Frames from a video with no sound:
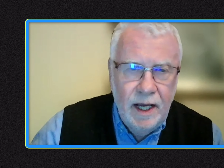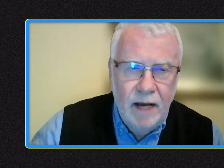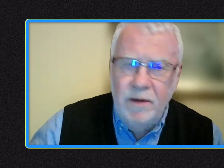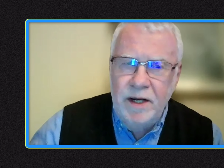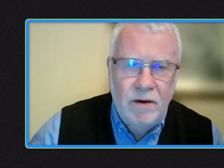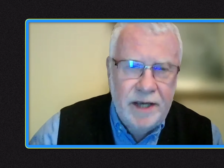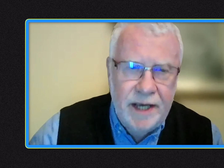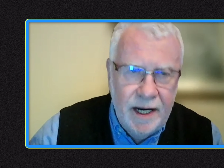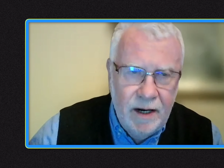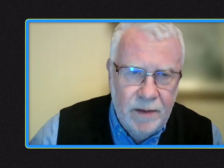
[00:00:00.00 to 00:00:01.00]
and we don't
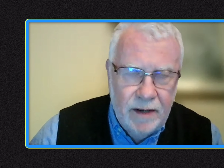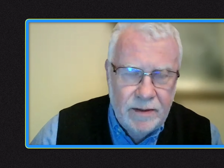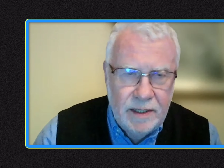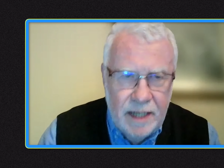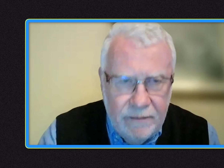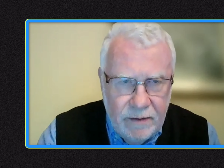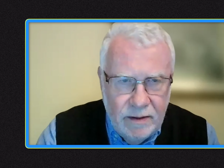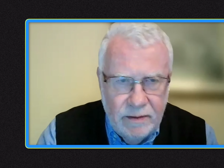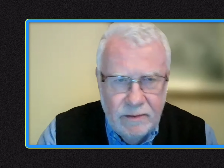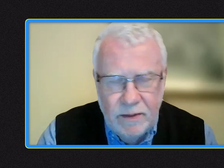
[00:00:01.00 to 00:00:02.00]
care about the
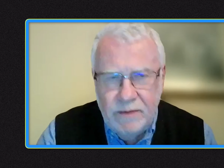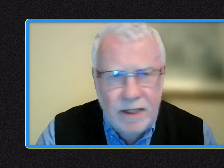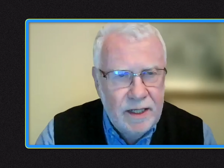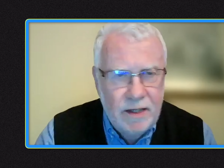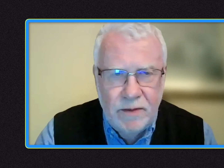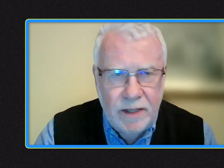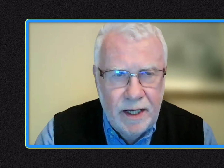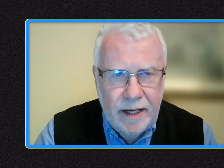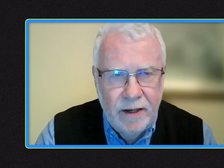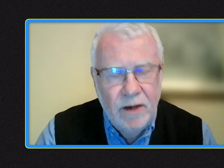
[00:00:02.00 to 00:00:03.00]
devil. We really don't
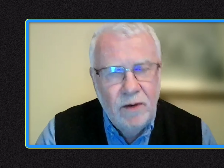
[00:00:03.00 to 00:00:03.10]
care.